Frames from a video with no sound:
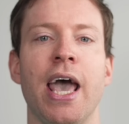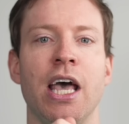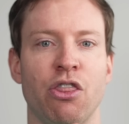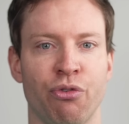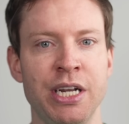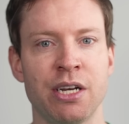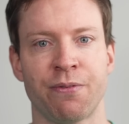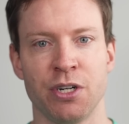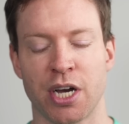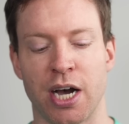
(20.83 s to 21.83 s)
at three
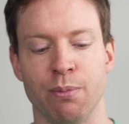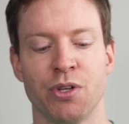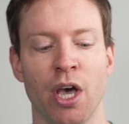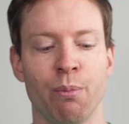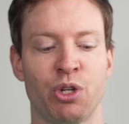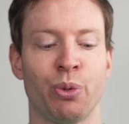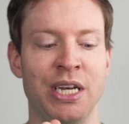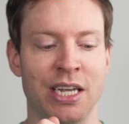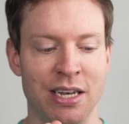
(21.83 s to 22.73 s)
different times between